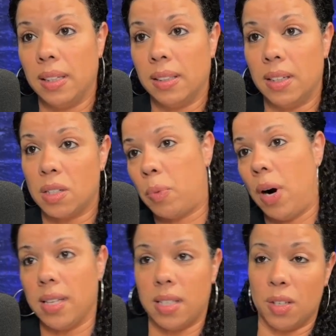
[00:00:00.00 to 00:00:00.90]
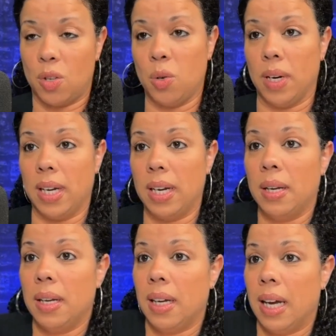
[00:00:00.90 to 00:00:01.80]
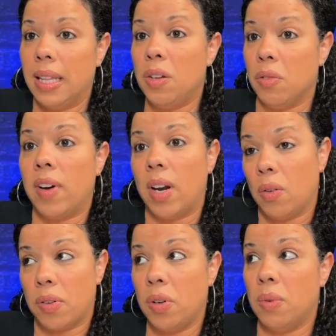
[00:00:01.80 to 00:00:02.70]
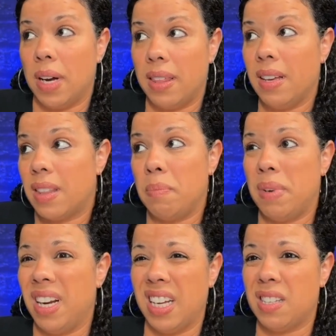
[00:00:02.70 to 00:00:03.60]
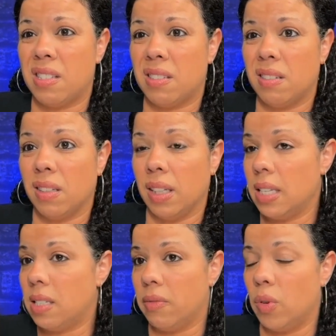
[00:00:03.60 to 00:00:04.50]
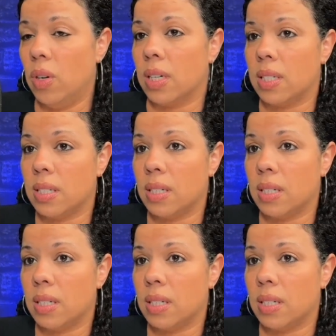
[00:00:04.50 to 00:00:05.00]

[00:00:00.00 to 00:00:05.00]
There's a process to it. And then you follow through, I think there'd be less divorce.